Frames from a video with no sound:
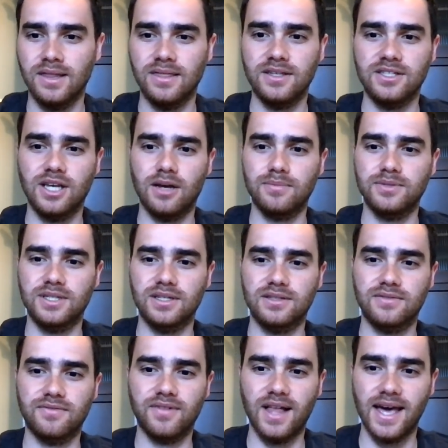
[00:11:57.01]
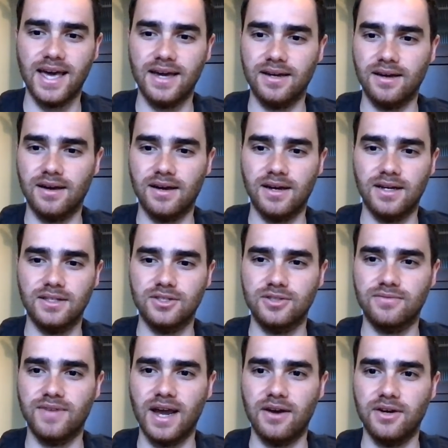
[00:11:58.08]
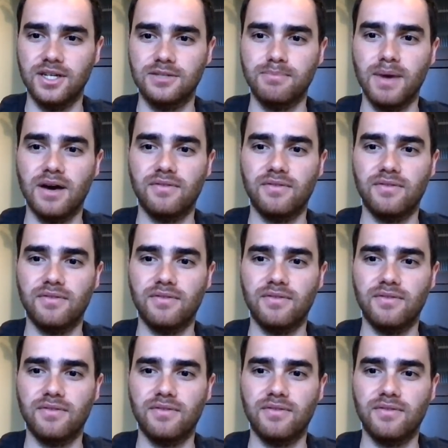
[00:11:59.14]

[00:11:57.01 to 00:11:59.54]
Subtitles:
this helps us flag just various mail